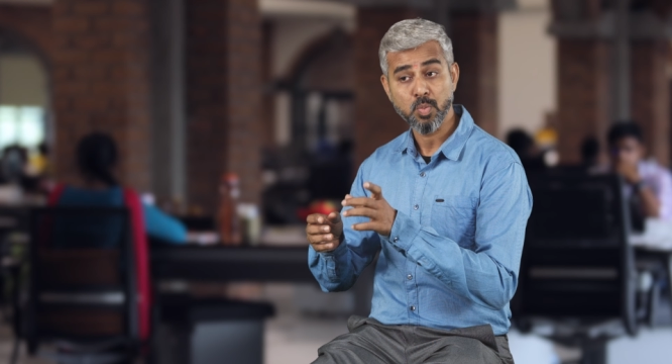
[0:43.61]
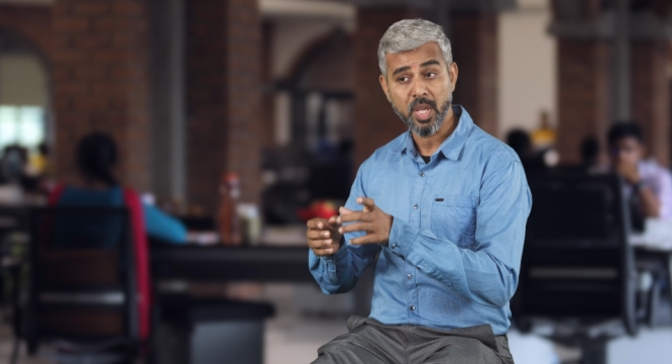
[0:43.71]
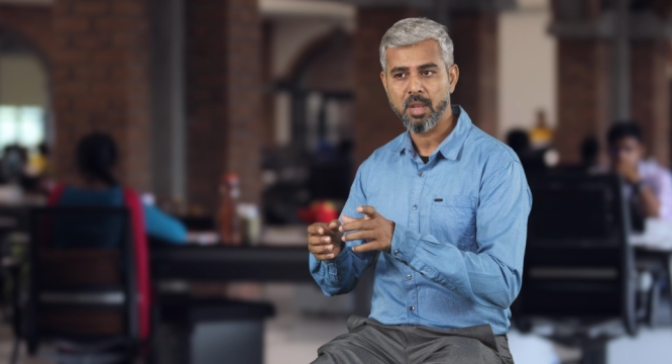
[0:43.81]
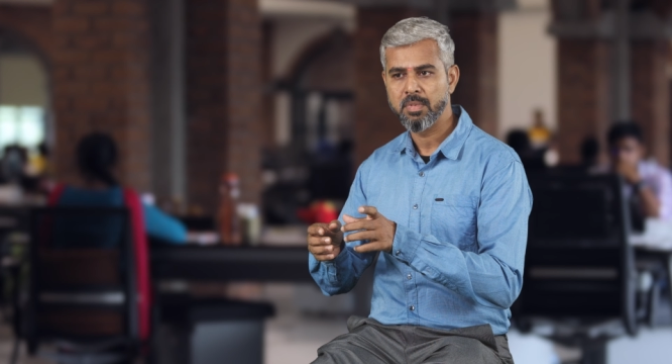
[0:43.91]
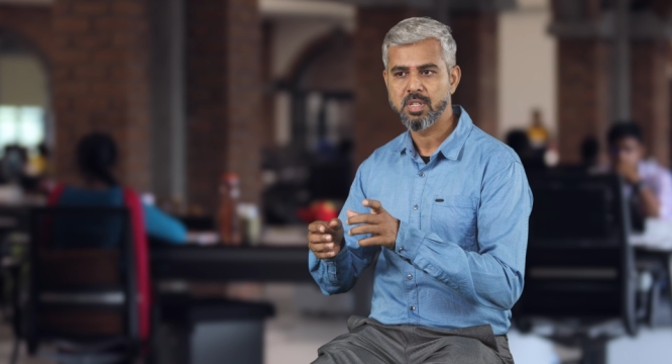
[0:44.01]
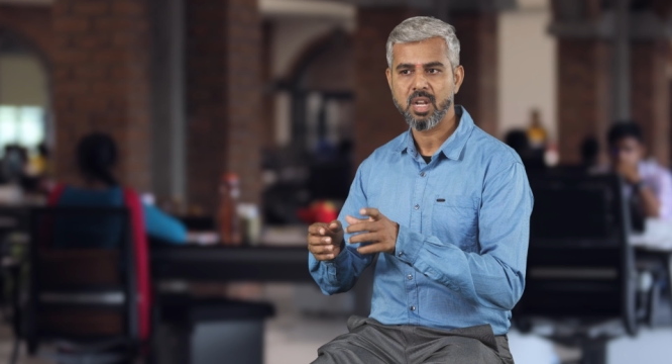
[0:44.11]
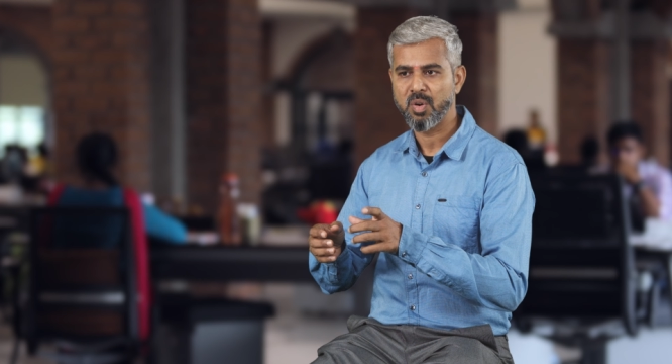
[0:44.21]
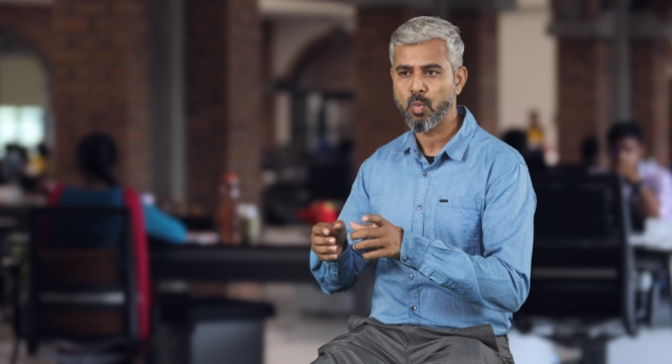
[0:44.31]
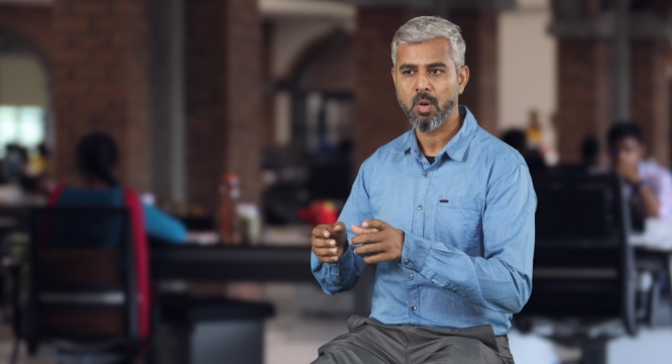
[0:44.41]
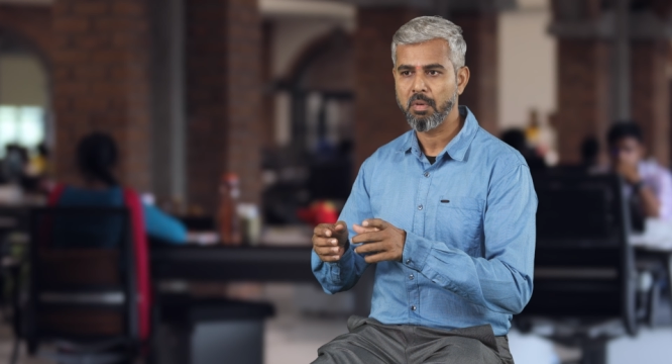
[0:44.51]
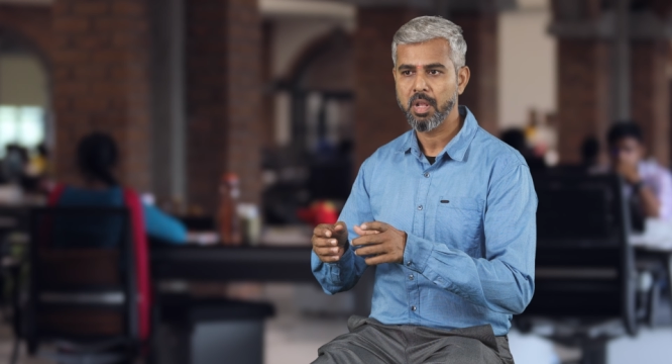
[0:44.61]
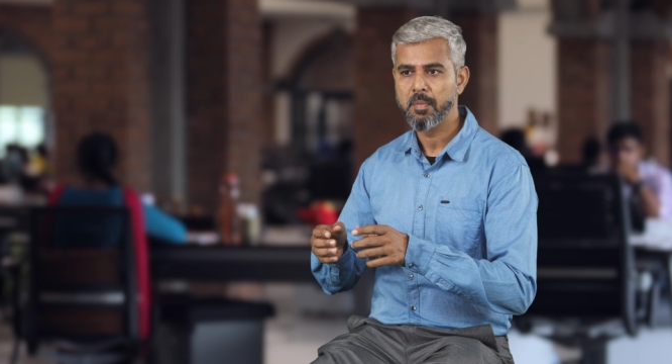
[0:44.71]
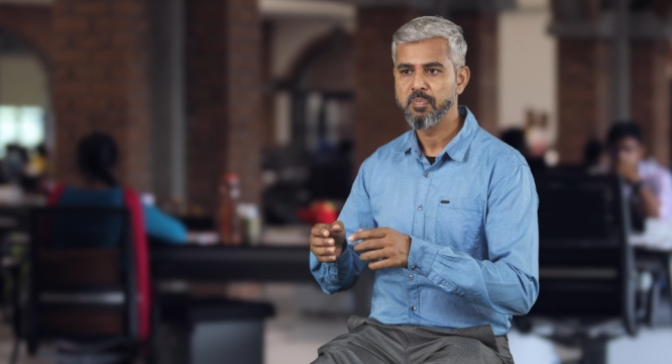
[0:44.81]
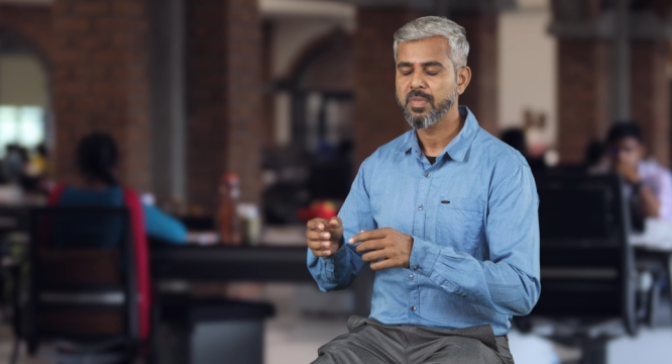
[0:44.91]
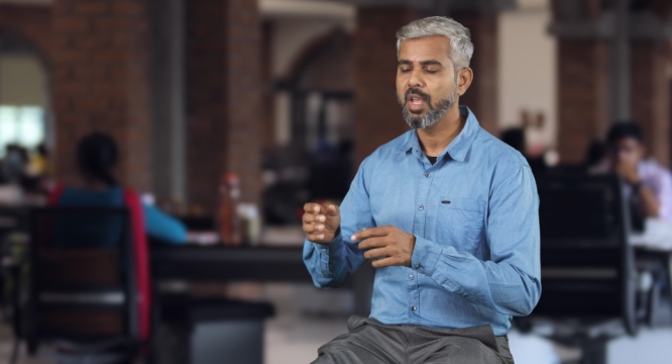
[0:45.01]
variables are involved.
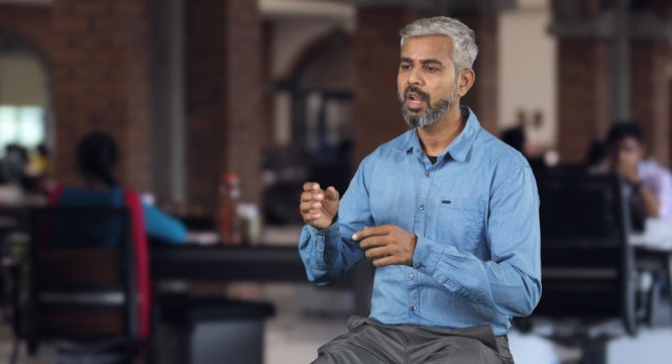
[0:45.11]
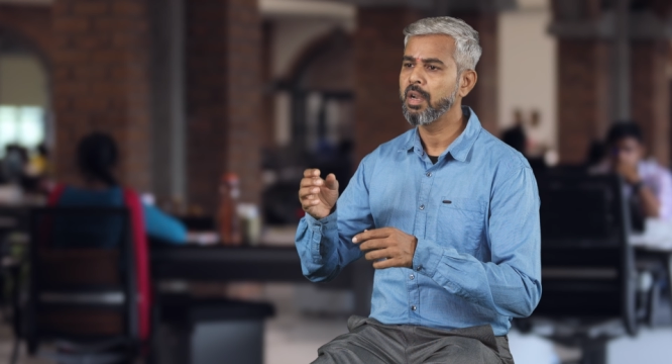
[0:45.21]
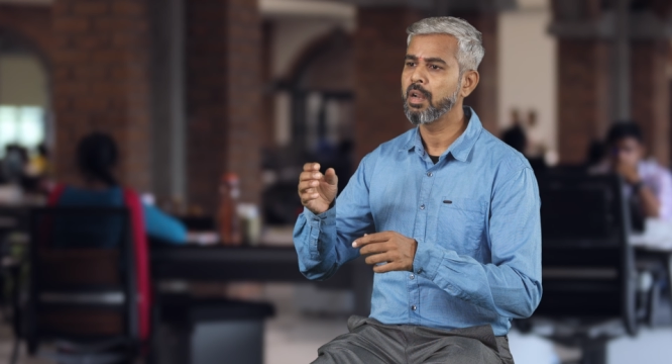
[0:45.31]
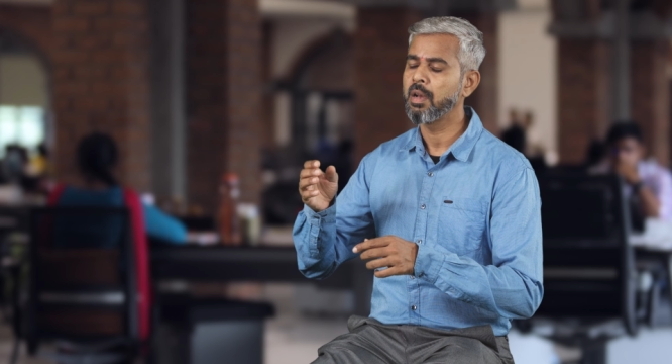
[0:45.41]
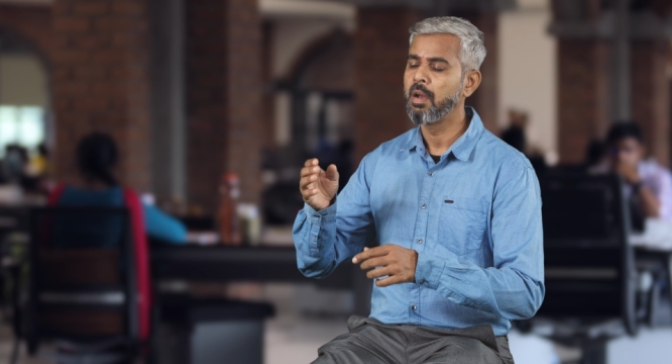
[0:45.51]
And